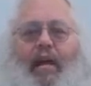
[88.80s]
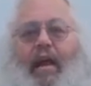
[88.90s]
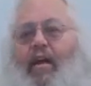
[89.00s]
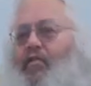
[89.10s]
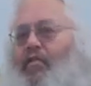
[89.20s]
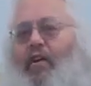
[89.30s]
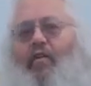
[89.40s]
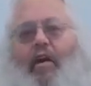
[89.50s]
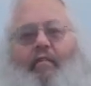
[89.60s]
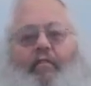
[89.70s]
and I used
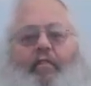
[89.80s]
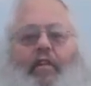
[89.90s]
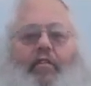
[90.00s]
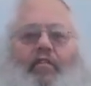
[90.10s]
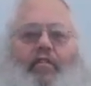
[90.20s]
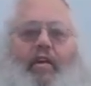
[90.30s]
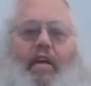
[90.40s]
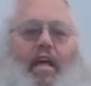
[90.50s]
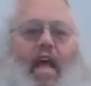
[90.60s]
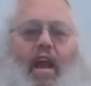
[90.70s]
undergravel filters,
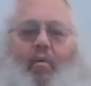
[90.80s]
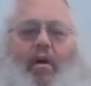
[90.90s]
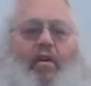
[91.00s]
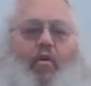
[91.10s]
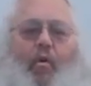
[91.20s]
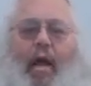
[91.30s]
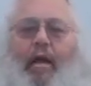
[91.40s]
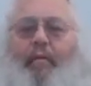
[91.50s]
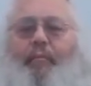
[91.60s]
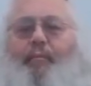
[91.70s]
and it worked
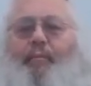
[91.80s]
great.